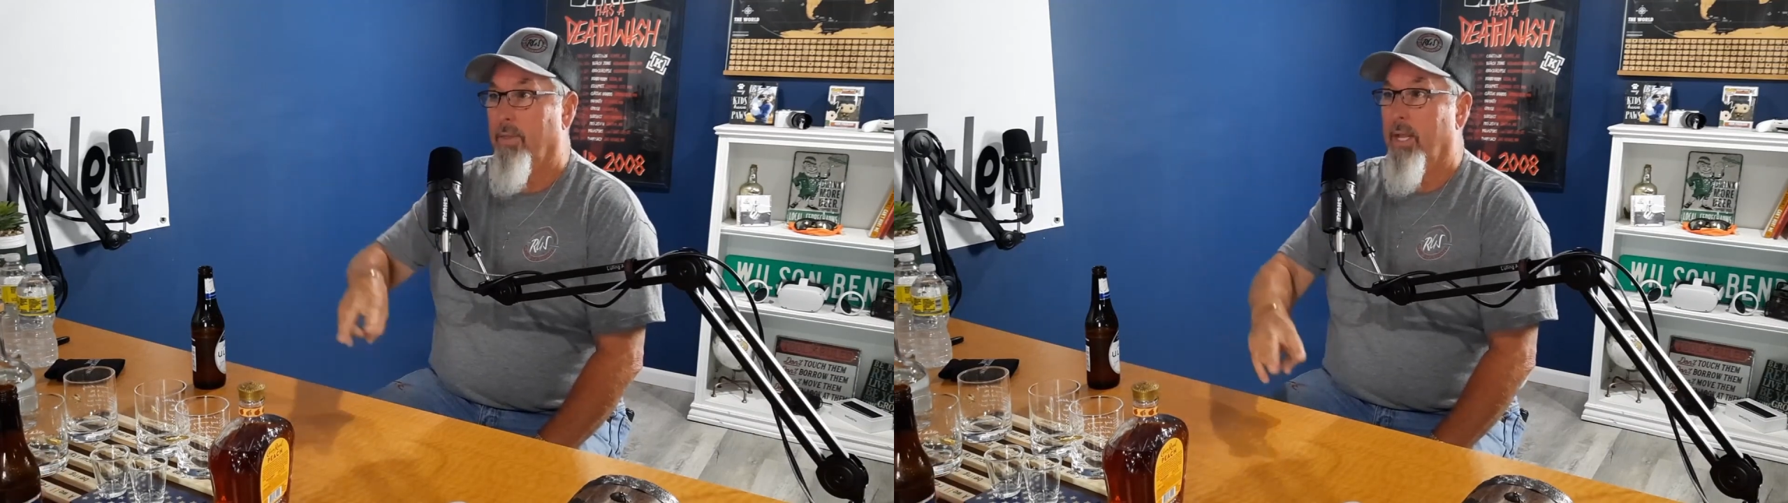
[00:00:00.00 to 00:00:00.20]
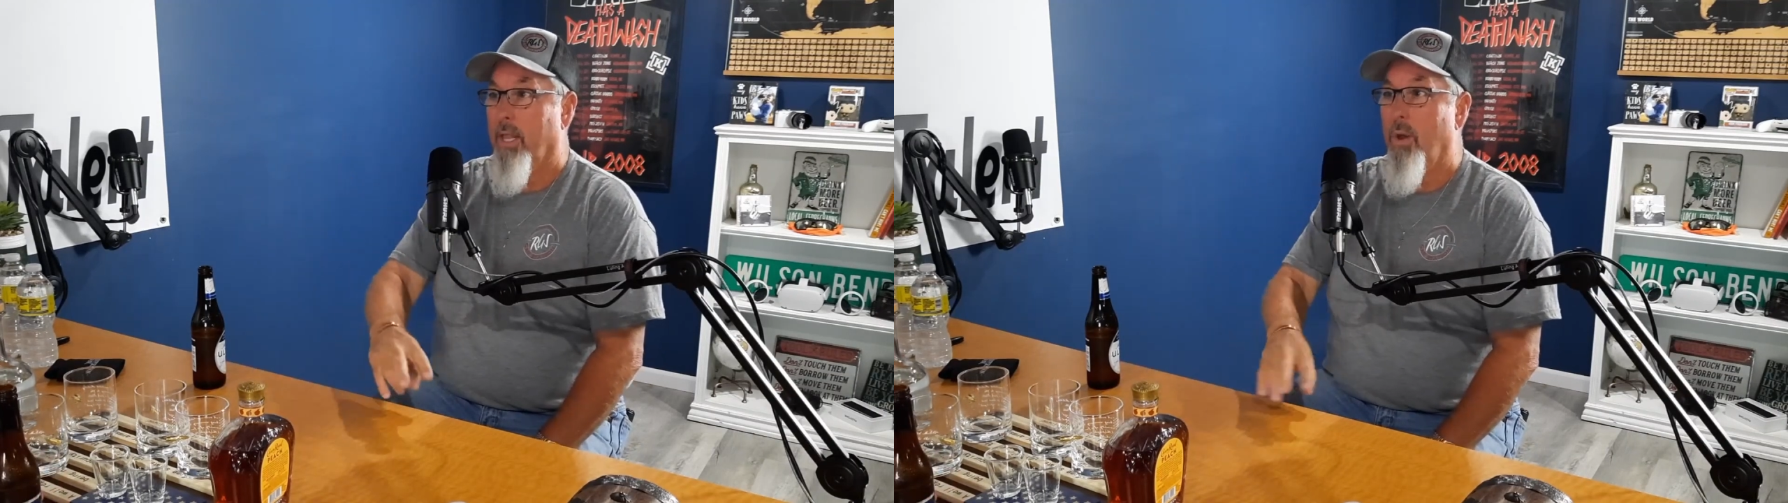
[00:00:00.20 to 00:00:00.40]

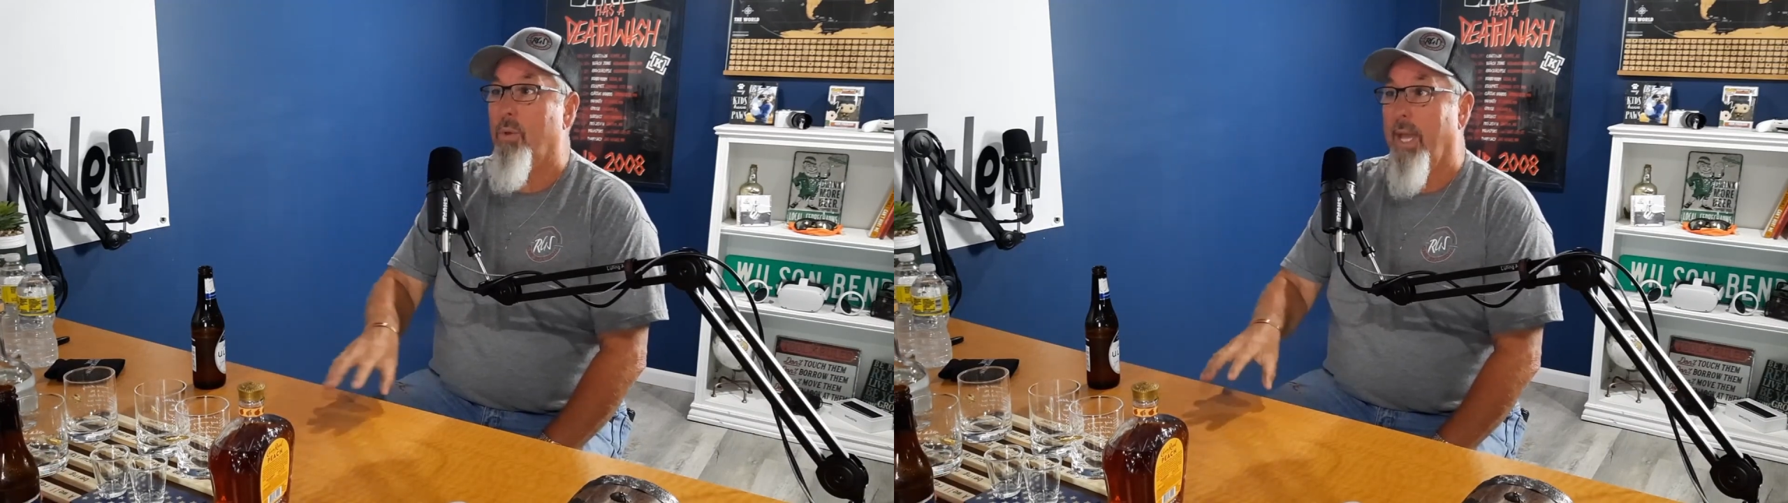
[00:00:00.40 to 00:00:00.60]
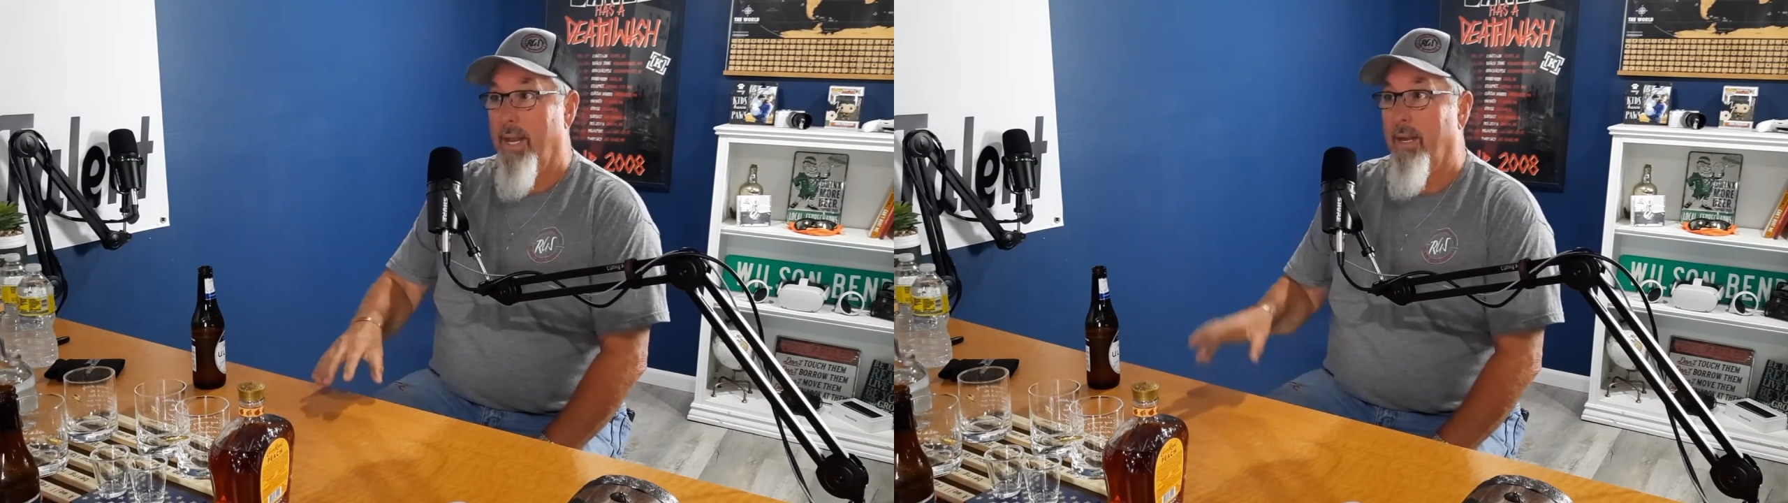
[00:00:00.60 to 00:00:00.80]
They
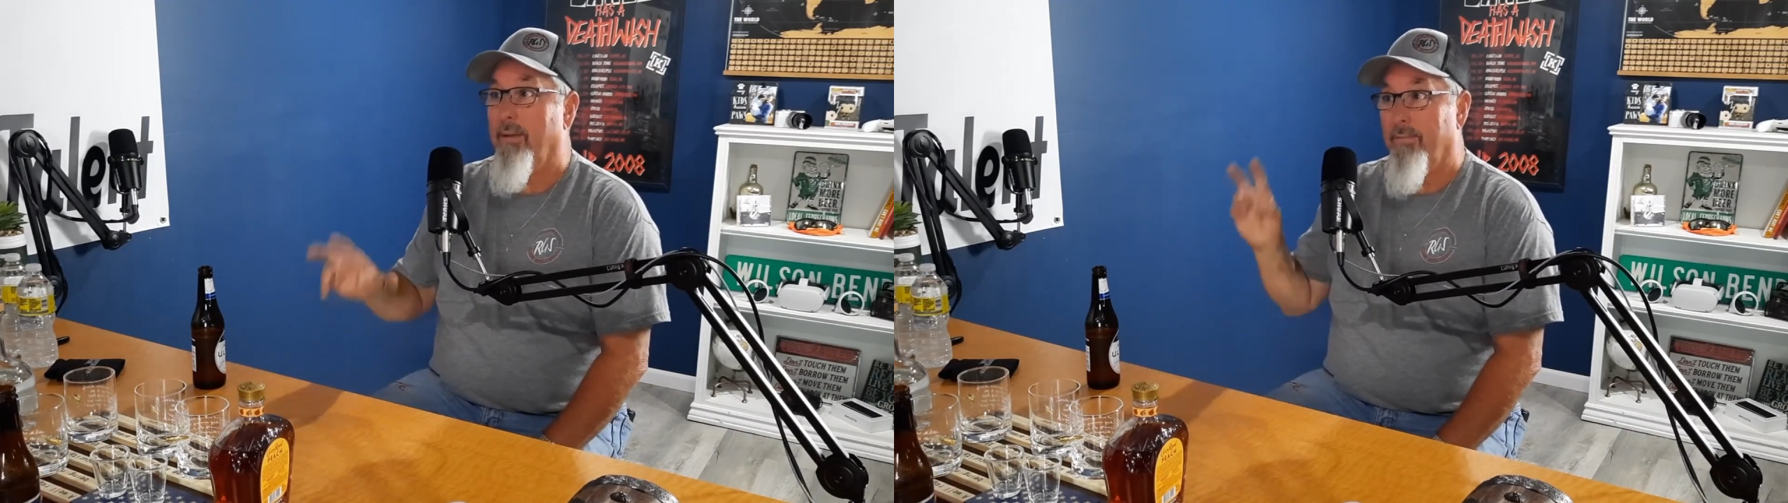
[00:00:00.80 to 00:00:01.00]
located it